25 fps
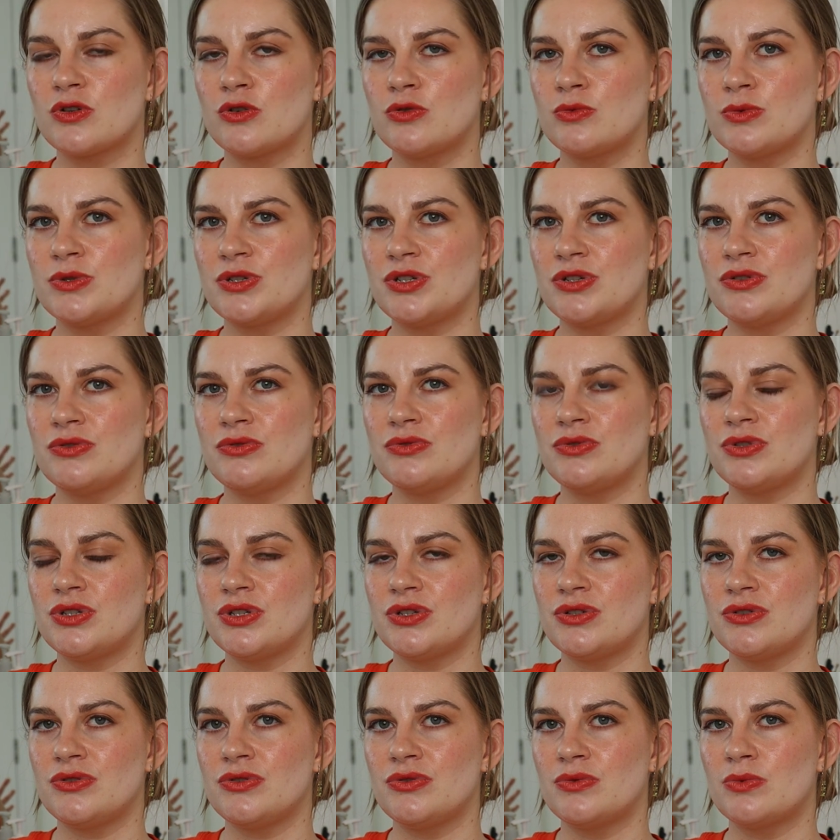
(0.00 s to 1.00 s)
or would you
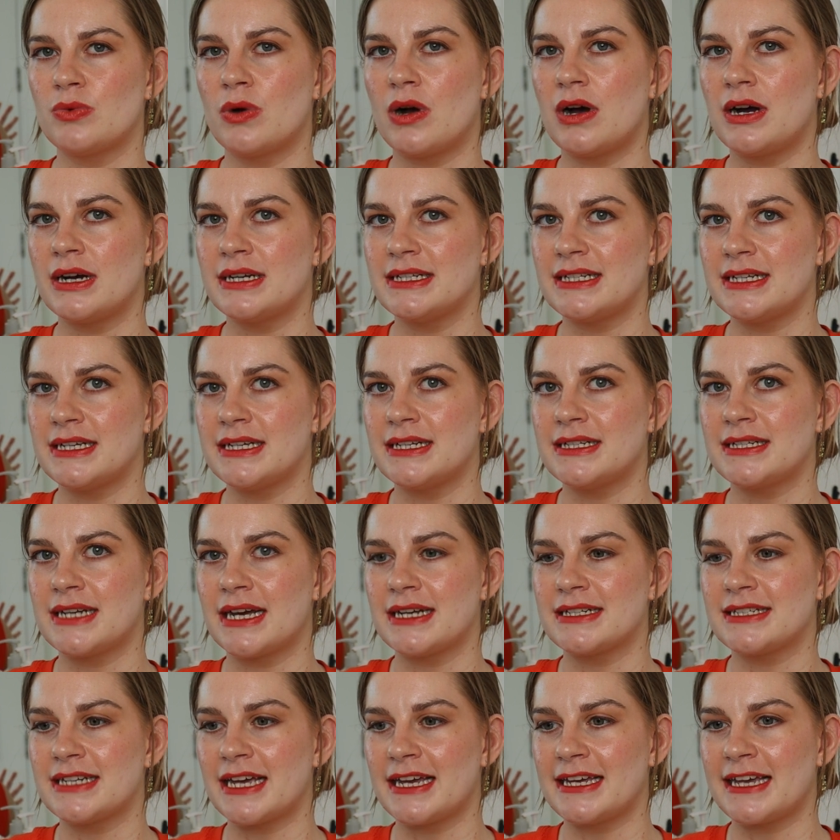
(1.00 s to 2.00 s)
do what I did
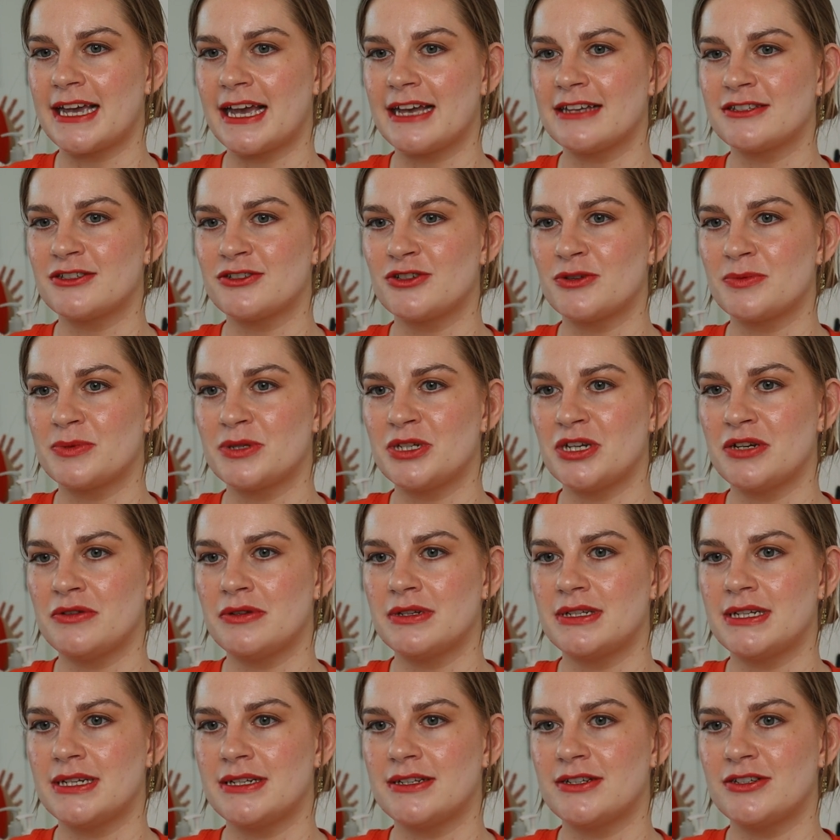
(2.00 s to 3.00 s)
and take it as an
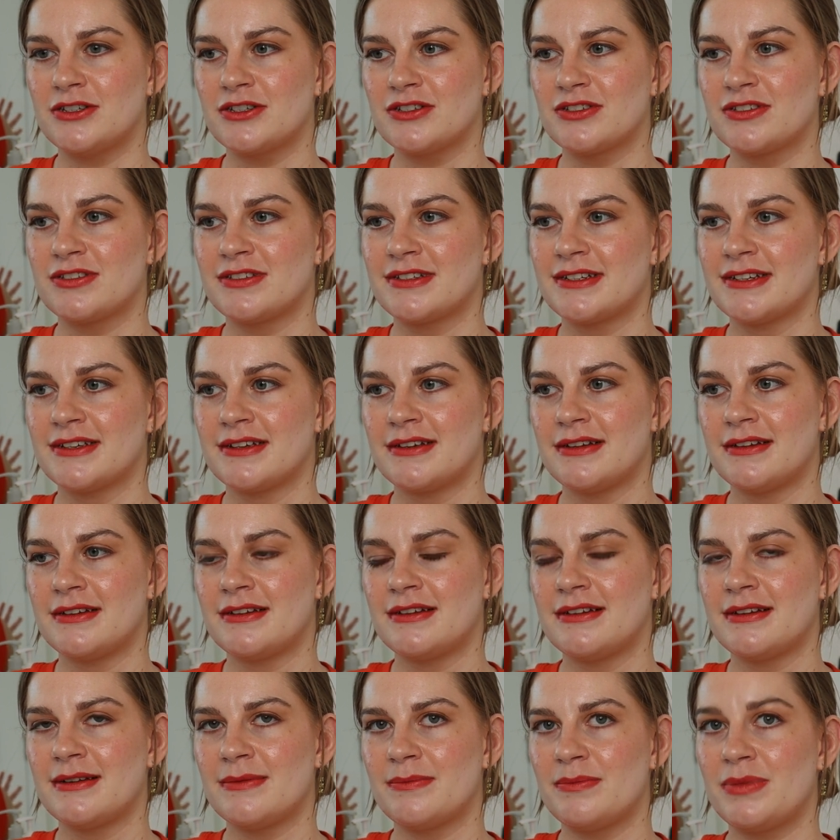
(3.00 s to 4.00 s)
opportunity to just
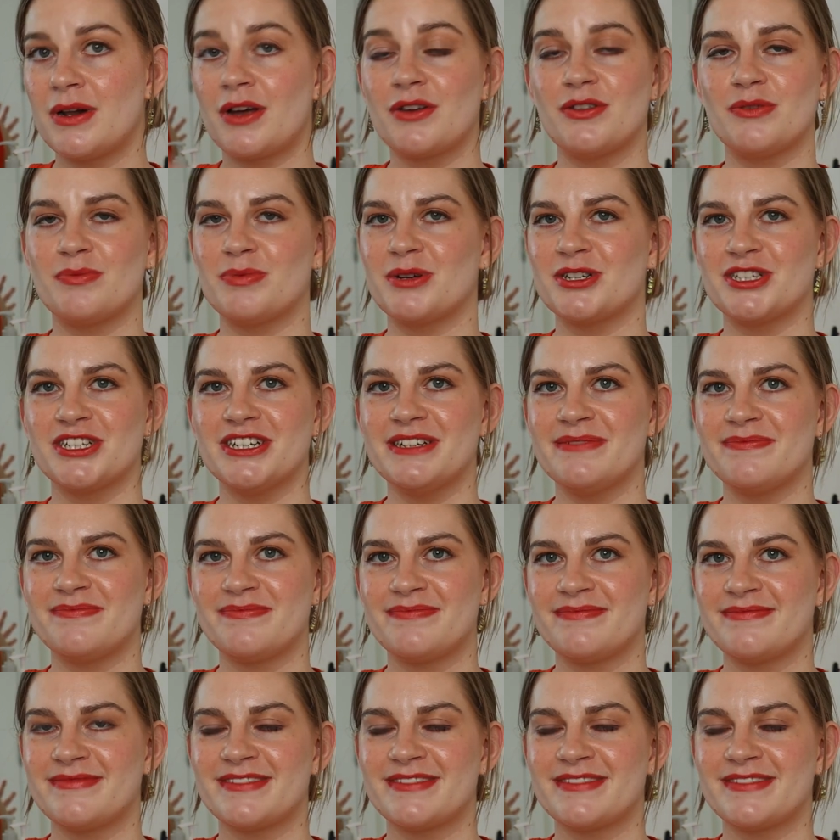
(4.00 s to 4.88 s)
blow the budget?